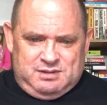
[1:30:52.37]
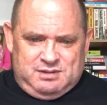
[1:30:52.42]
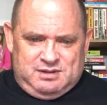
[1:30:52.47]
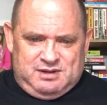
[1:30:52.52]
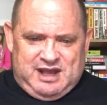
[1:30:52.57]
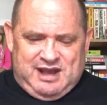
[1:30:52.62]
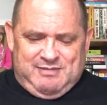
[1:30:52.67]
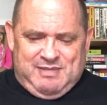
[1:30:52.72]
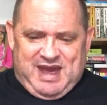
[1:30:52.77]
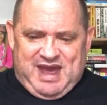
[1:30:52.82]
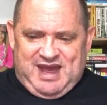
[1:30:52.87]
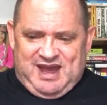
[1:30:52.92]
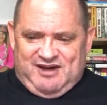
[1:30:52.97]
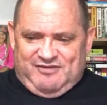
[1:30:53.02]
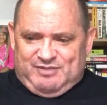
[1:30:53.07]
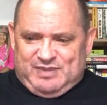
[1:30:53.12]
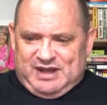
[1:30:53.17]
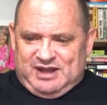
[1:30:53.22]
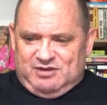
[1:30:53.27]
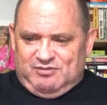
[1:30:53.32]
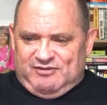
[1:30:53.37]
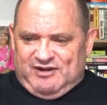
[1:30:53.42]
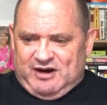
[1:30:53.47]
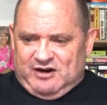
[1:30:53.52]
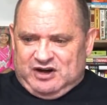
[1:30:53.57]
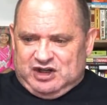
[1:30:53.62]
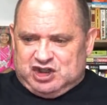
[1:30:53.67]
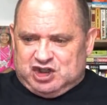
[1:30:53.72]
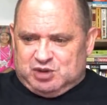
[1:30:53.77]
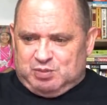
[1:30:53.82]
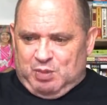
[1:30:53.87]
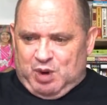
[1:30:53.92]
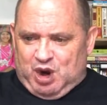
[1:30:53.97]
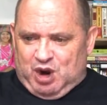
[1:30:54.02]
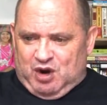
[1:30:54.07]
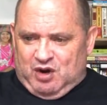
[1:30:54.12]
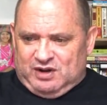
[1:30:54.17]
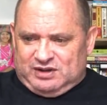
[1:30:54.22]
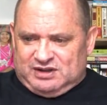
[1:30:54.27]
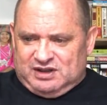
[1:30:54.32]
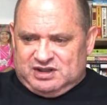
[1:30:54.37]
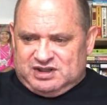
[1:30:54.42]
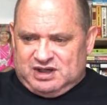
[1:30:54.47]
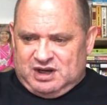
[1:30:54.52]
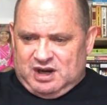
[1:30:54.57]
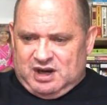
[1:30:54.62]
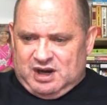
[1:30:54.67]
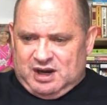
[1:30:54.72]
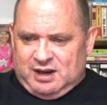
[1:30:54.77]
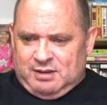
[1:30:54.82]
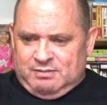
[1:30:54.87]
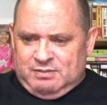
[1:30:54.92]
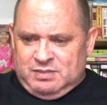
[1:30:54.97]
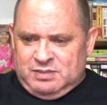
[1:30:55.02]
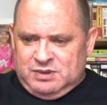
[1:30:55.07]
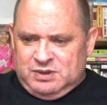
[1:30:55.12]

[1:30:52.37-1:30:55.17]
They may have been very small at the time.